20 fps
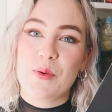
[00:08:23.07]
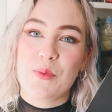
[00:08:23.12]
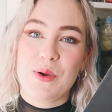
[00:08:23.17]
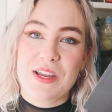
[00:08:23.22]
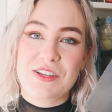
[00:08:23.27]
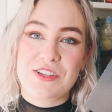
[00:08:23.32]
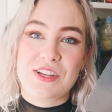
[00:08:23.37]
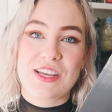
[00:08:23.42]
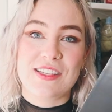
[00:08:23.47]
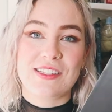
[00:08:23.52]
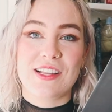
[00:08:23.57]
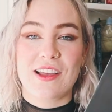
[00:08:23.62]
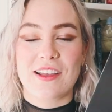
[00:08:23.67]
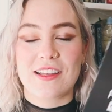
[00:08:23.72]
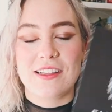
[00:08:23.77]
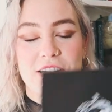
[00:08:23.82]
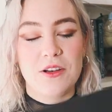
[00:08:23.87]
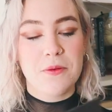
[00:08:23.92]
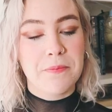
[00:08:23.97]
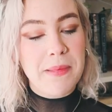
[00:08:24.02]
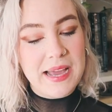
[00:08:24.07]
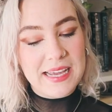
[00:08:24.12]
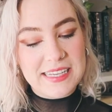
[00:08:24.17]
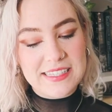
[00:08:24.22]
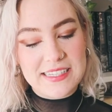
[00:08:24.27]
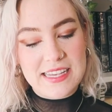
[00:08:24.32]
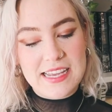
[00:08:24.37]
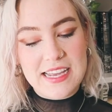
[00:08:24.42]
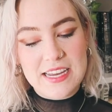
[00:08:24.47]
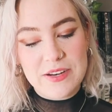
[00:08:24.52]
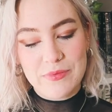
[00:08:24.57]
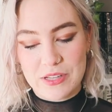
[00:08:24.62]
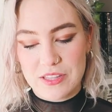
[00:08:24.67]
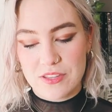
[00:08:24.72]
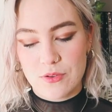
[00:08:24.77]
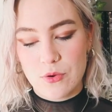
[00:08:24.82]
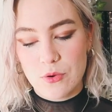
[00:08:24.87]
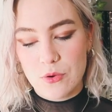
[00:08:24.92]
which is like a little magazine with